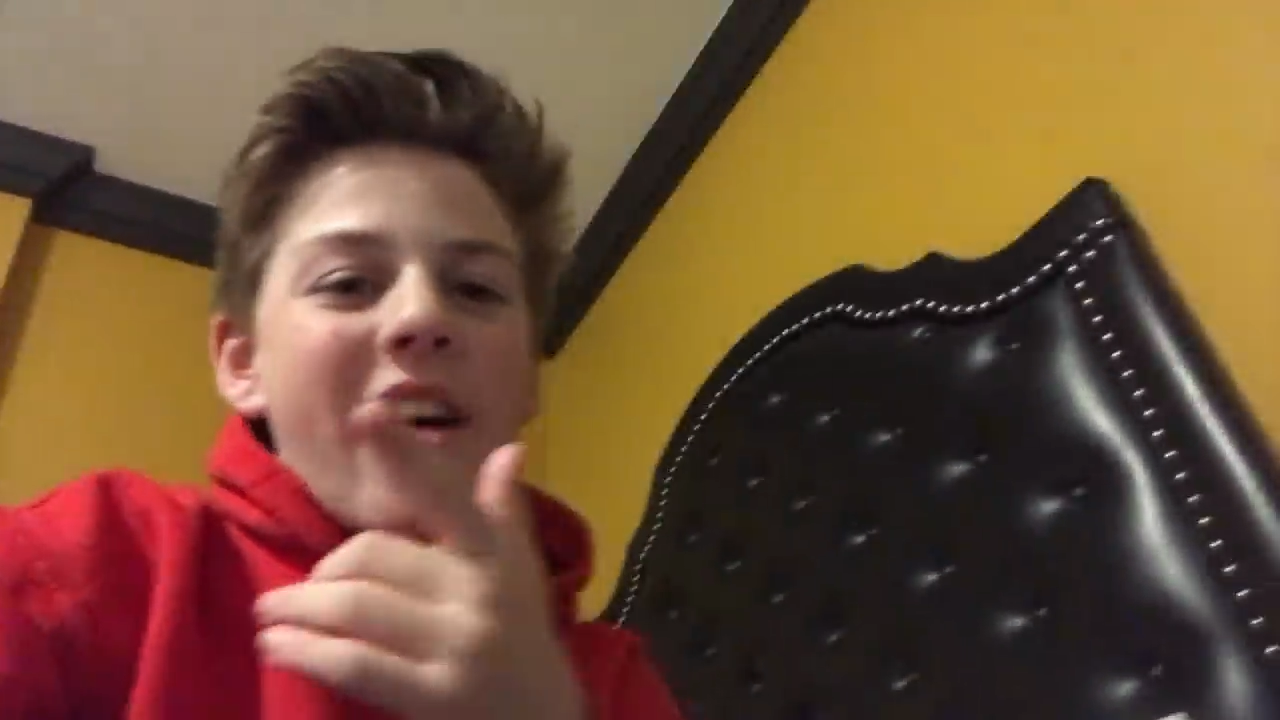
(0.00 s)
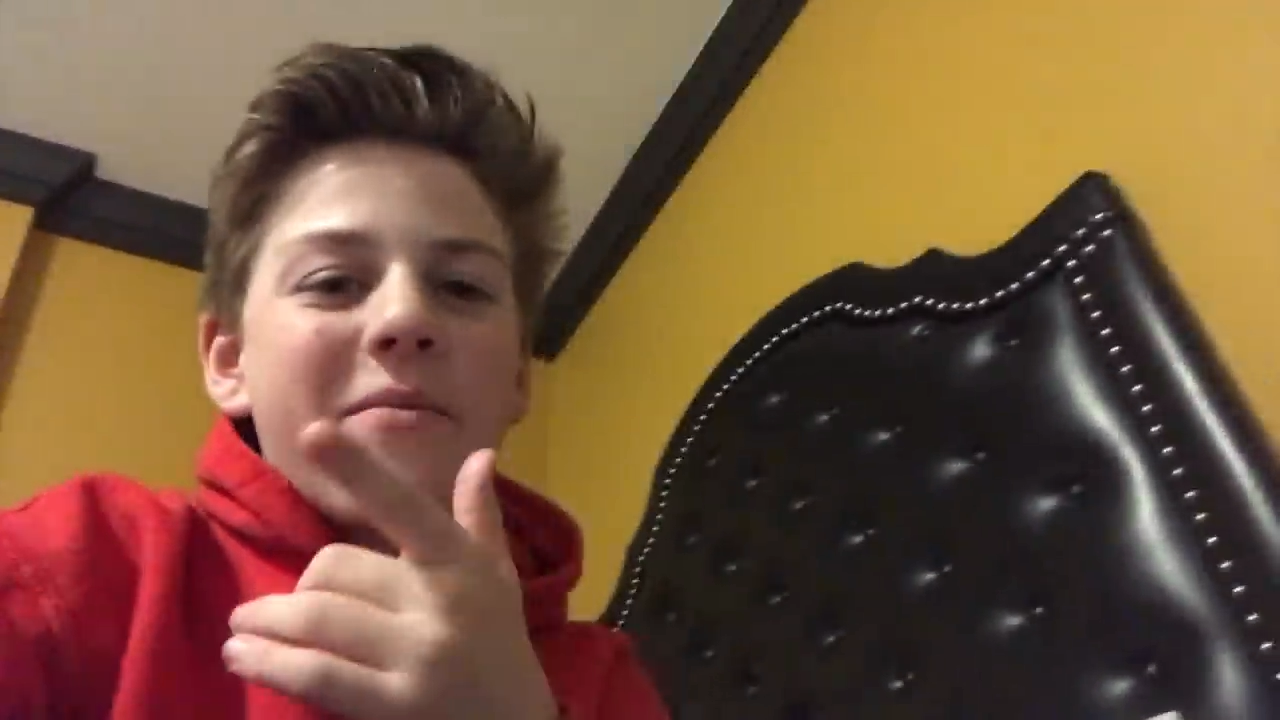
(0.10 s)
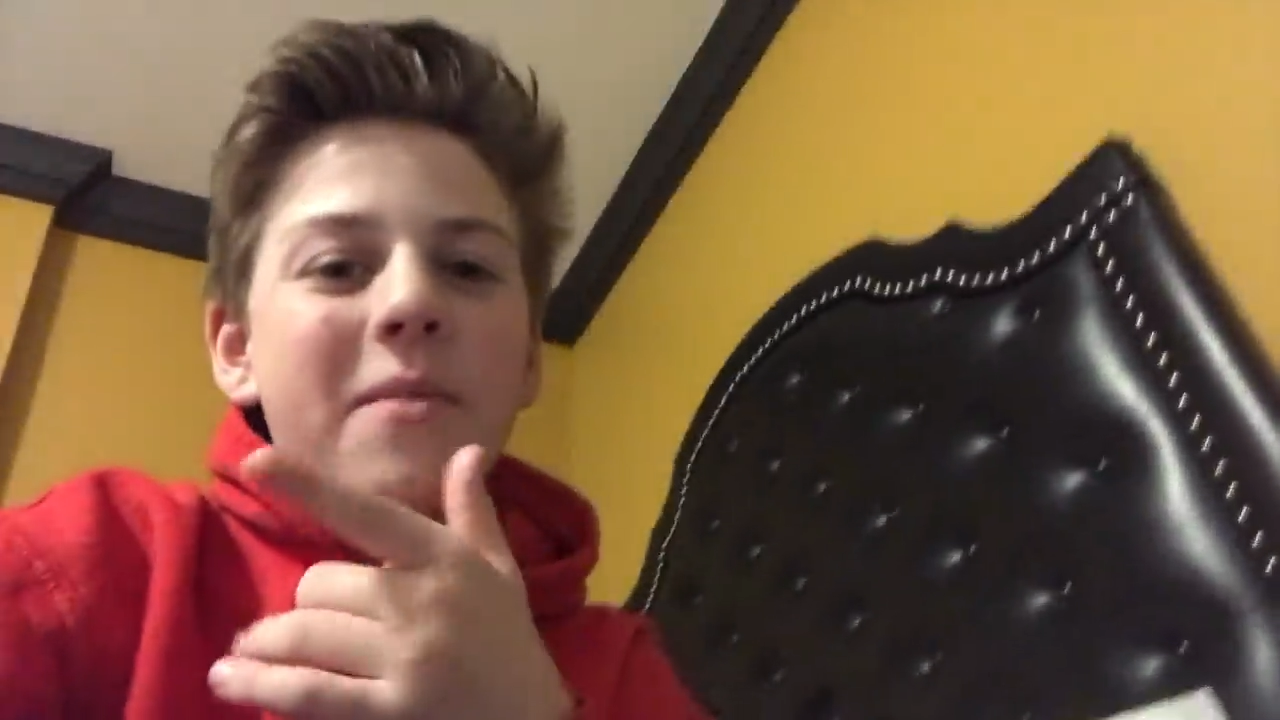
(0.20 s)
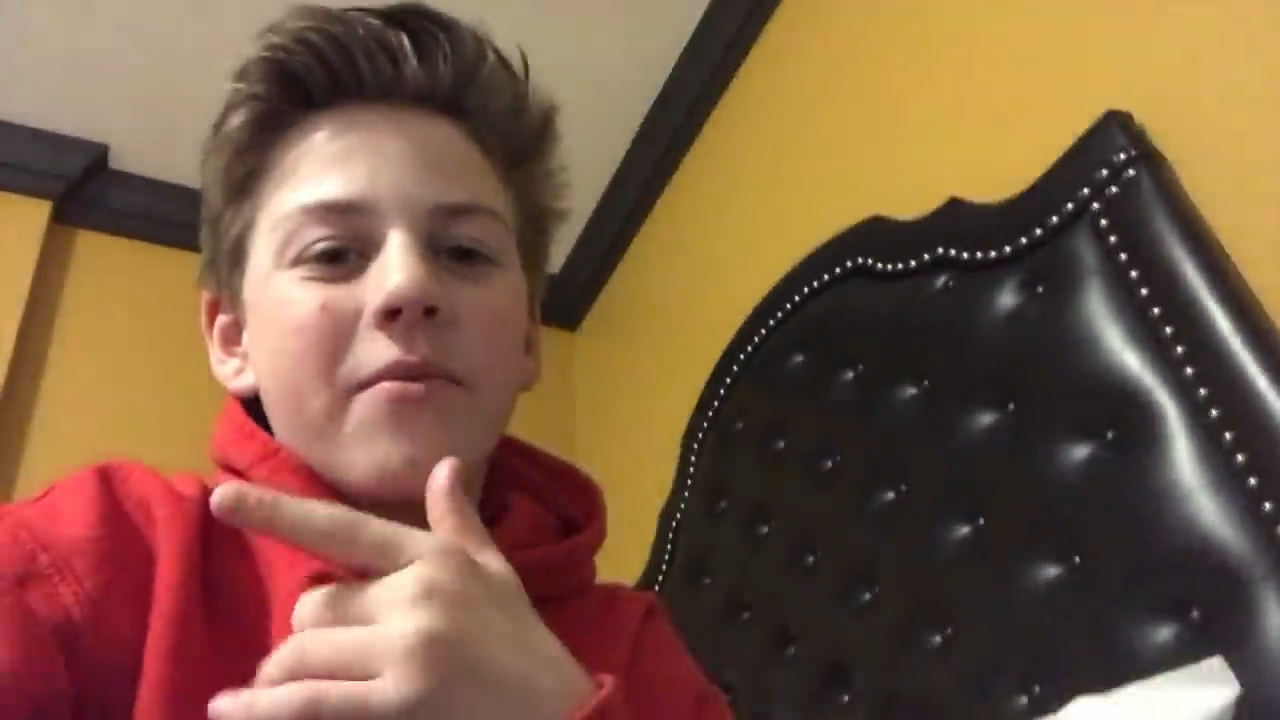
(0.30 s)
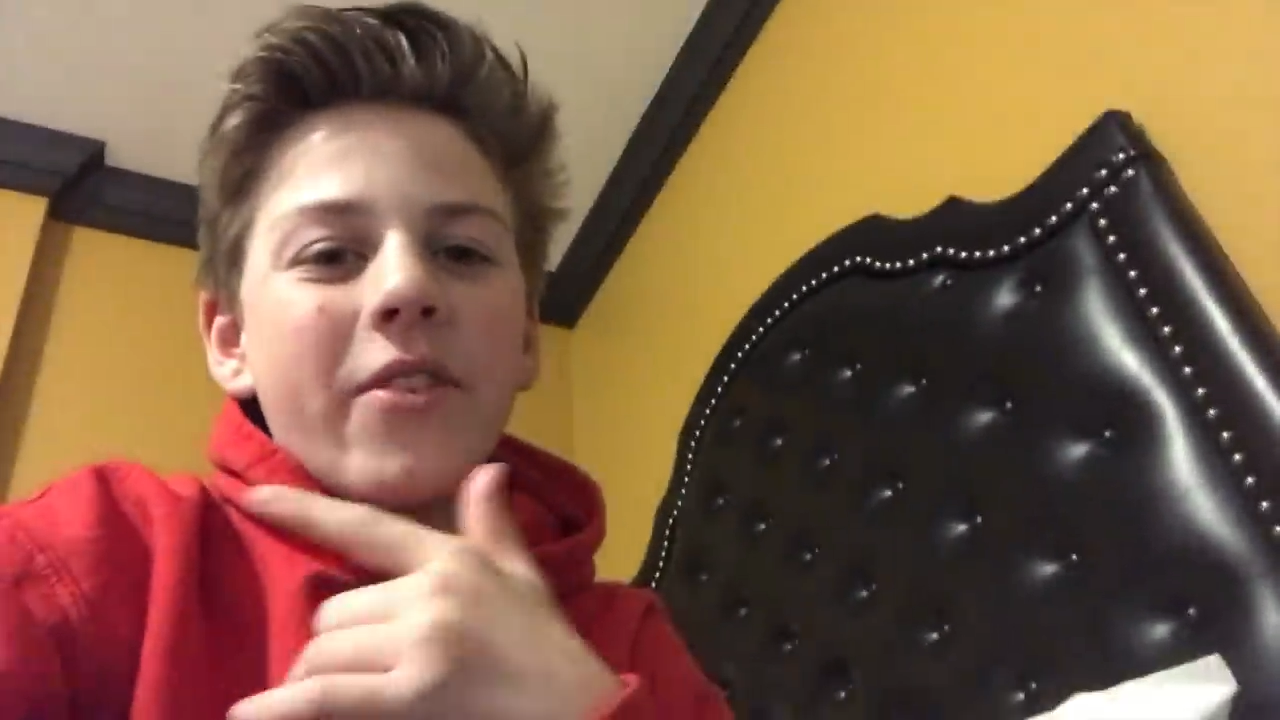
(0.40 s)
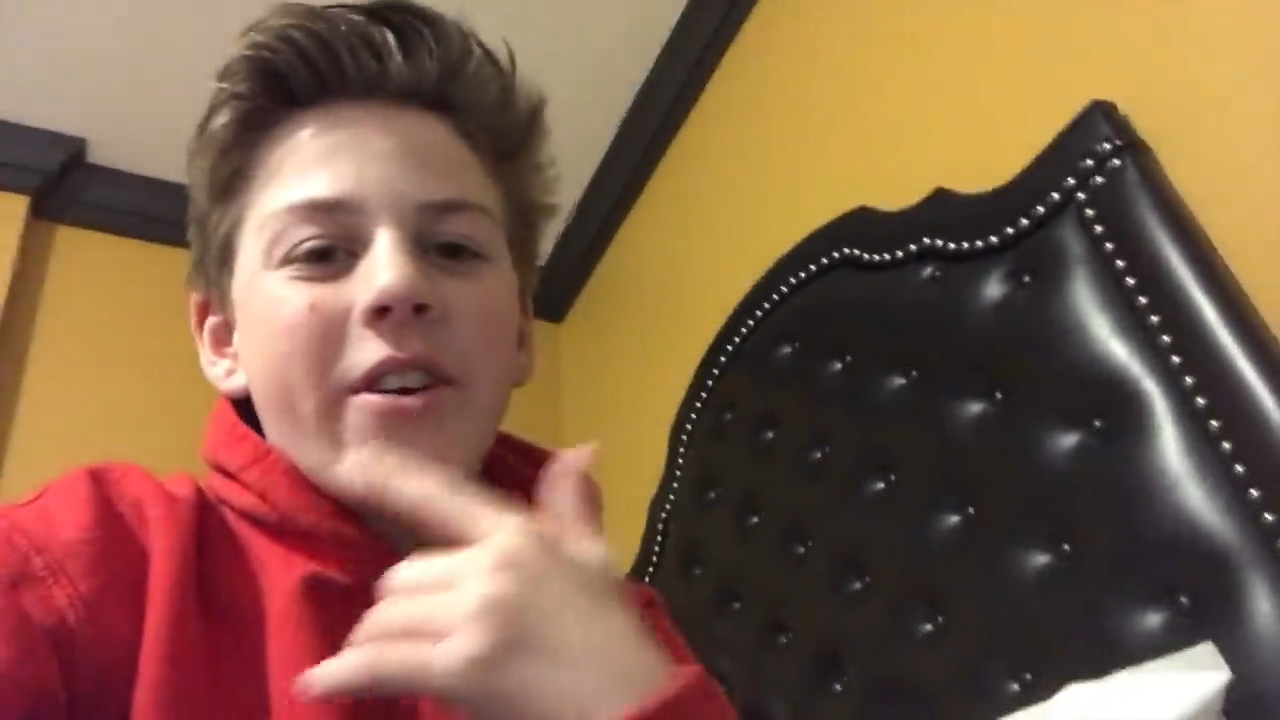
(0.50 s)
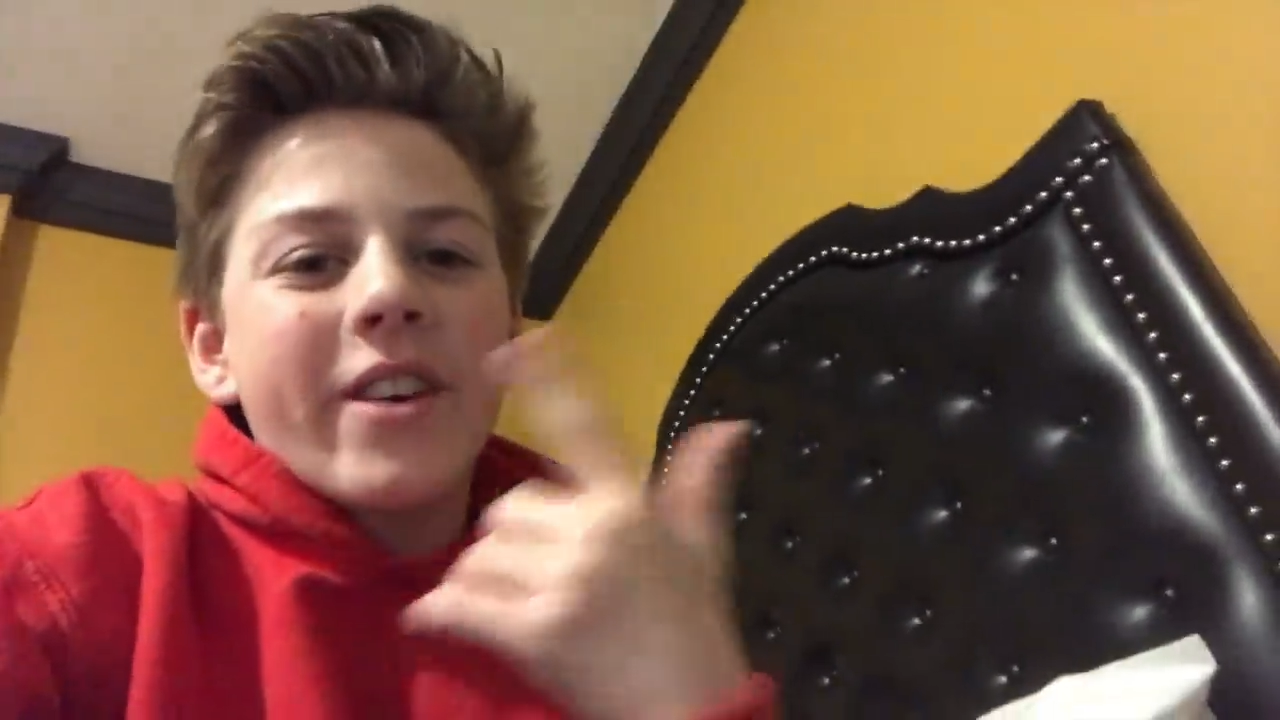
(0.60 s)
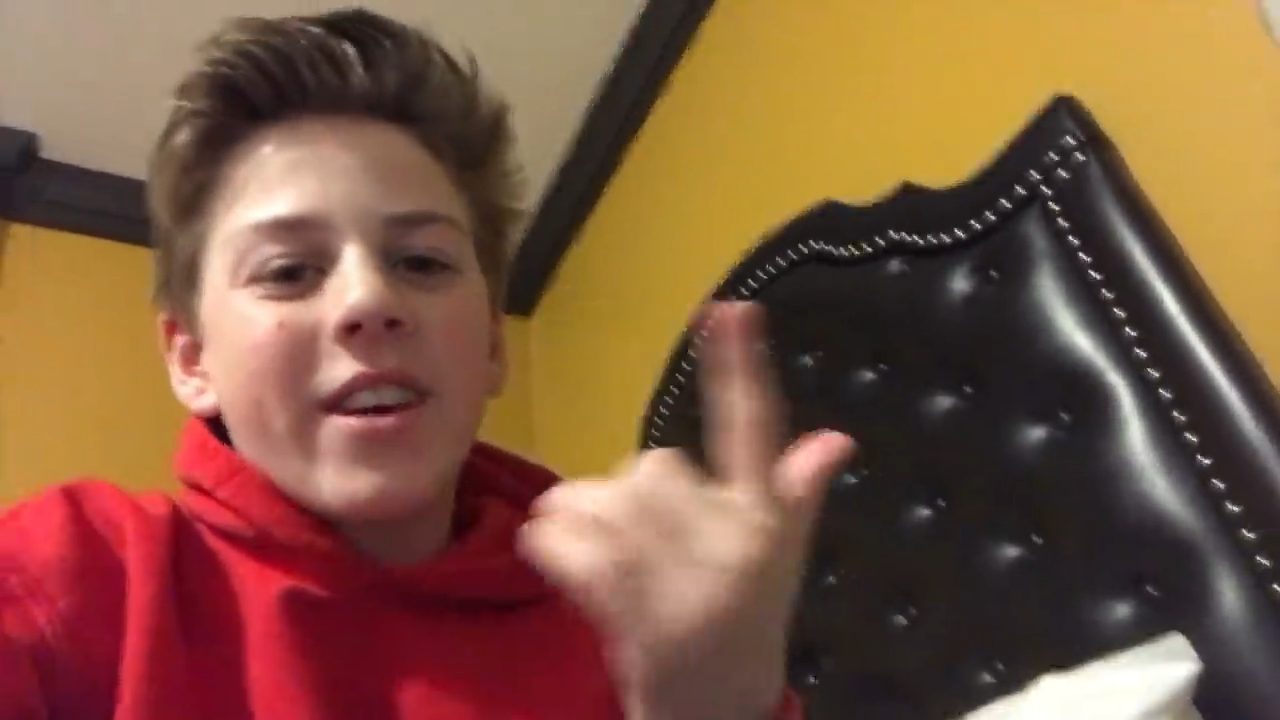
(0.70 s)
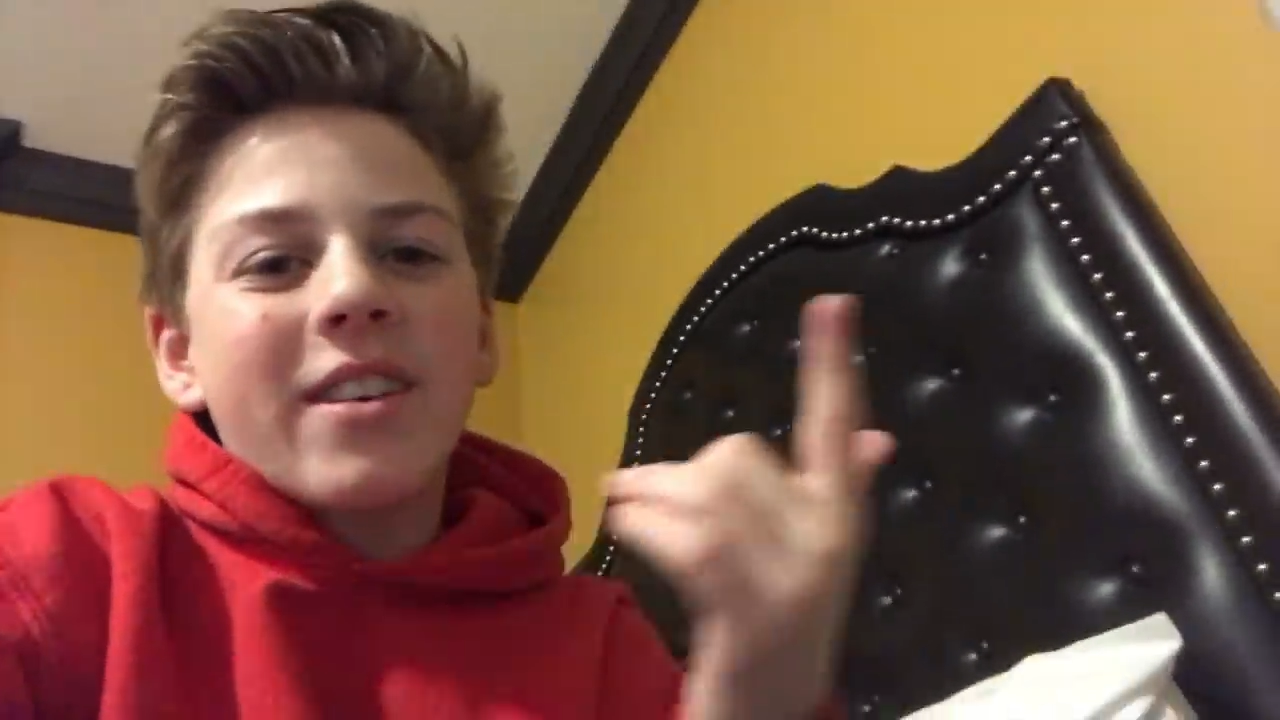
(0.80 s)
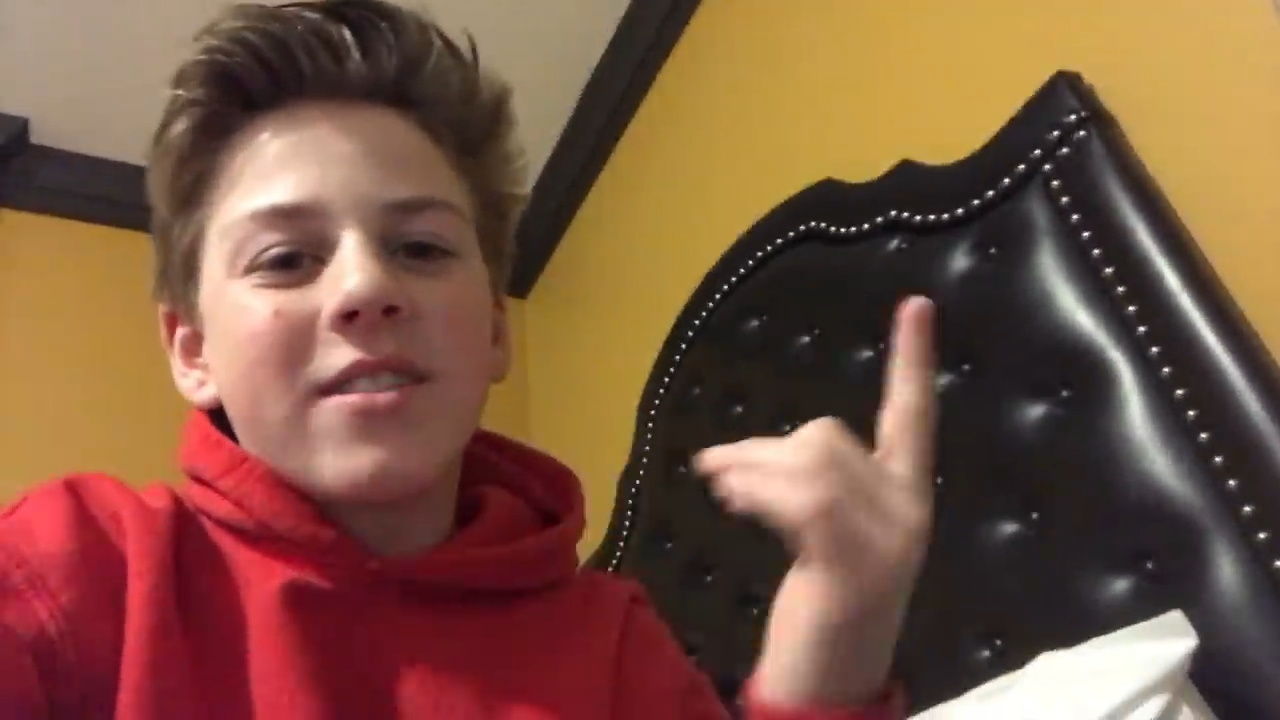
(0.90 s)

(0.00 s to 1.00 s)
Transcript: have been vlogging,